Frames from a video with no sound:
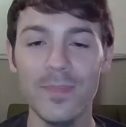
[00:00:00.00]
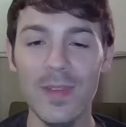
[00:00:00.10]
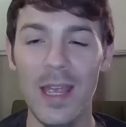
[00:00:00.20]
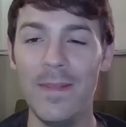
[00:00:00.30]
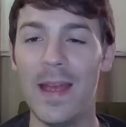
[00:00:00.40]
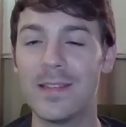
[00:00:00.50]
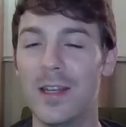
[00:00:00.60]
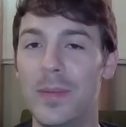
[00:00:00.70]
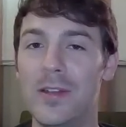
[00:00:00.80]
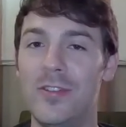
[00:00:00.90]
And that's
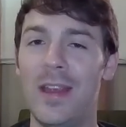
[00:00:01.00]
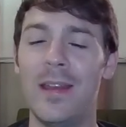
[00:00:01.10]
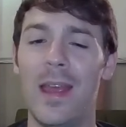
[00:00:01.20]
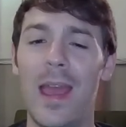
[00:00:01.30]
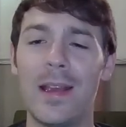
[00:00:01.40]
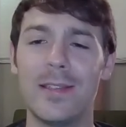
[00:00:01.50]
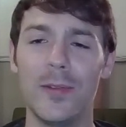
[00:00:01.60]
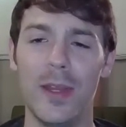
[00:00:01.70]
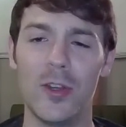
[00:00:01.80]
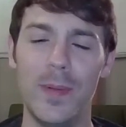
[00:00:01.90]
going to be a GG. And XL
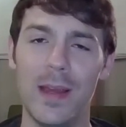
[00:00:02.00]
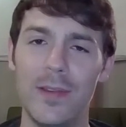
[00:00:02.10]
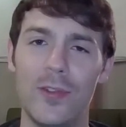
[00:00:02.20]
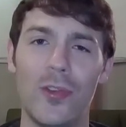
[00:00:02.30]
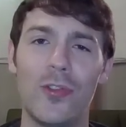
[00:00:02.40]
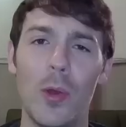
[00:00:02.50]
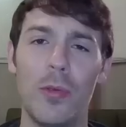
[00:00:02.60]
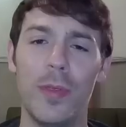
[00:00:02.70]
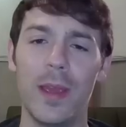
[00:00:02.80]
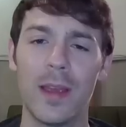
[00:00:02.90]
Diggersby, guys, is just so
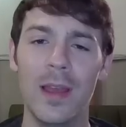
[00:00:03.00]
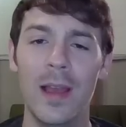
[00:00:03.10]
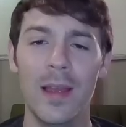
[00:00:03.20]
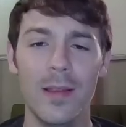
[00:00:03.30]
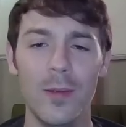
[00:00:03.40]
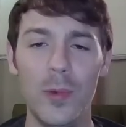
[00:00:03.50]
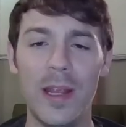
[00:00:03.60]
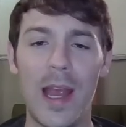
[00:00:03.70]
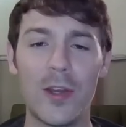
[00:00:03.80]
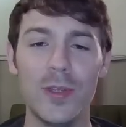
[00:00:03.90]
thick. We
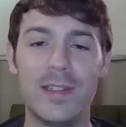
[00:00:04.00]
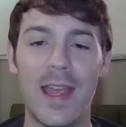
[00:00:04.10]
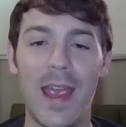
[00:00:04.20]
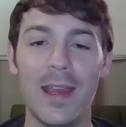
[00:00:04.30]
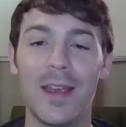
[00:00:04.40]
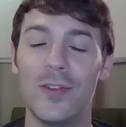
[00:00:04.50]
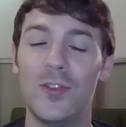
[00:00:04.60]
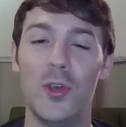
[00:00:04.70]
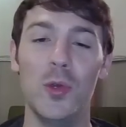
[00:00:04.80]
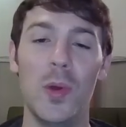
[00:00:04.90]
can actually tank
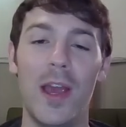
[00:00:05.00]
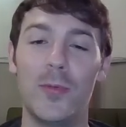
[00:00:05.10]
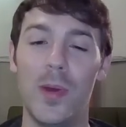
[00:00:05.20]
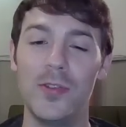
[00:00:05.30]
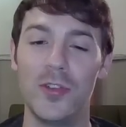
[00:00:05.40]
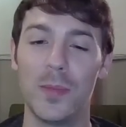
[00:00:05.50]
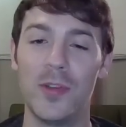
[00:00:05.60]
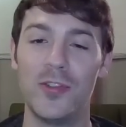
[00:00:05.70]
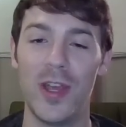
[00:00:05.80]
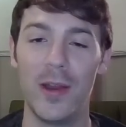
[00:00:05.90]
2 Ice Punches from
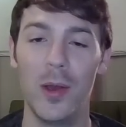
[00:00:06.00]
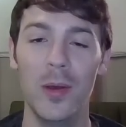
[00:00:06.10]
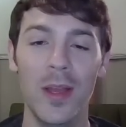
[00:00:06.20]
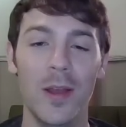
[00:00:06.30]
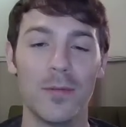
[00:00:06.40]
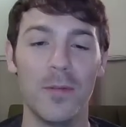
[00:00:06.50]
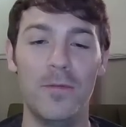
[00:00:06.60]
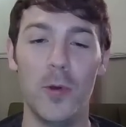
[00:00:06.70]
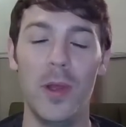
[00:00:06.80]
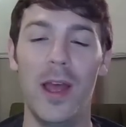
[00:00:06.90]
a Shadow from
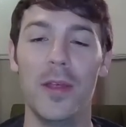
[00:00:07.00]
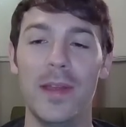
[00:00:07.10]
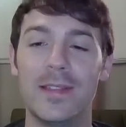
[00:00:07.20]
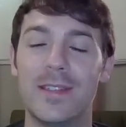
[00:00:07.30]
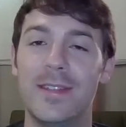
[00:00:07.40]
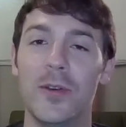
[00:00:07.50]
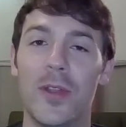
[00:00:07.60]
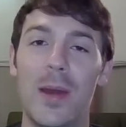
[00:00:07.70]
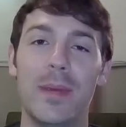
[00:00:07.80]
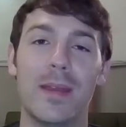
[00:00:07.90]
full health and still
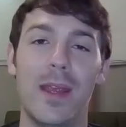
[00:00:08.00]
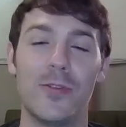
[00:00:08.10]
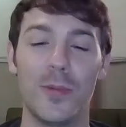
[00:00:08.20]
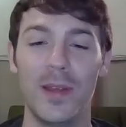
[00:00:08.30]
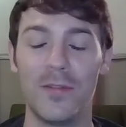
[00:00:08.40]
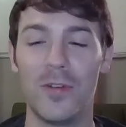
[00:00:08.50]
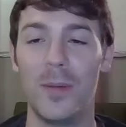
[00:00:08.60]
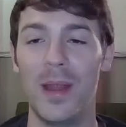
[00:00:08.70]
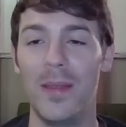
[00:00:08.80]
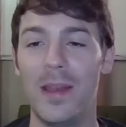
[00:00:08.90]
not be in danger of being
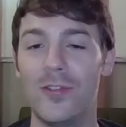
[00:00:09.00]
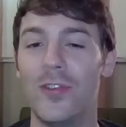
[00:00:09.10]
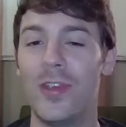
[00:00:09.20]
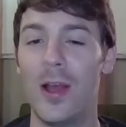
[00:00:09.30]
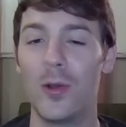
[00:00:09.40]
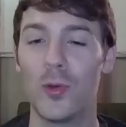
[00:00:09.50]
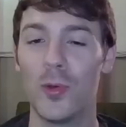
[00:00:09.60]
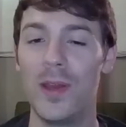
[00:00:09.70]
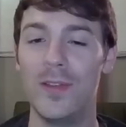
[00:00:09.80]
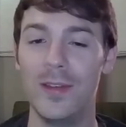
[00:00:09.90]
farmed down. That is just how
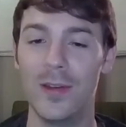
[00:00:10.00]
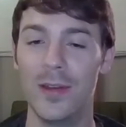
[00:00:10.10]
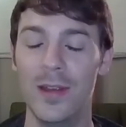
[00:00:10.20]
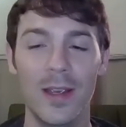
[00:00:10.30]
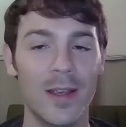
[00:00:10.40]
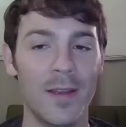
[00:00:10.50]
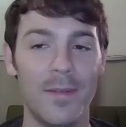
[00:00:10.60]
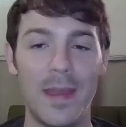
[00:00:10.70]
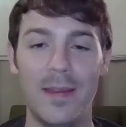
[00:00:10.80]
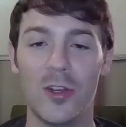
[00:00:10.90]
crazy good
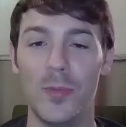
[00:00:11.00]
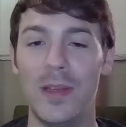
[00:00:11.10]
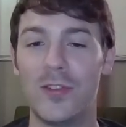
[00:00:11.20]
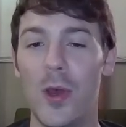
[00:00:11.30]
that Diggersby is.